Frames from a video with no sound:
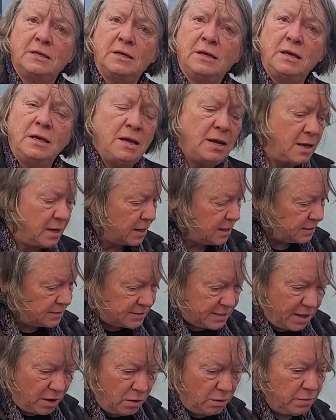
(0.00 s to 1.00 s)
Because
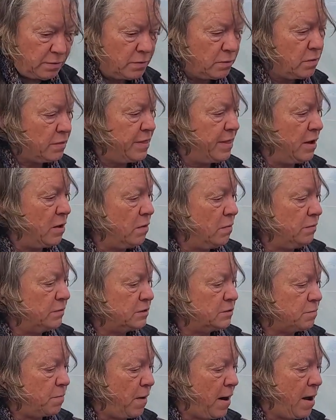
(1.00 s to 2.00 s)
they'll
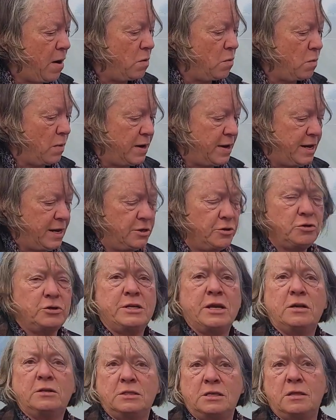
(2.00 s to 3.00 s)
sprout when nature tells
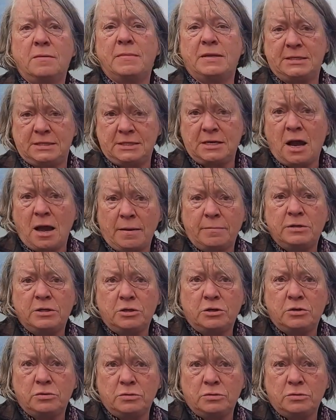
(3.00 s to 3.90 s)
them it's time to do so.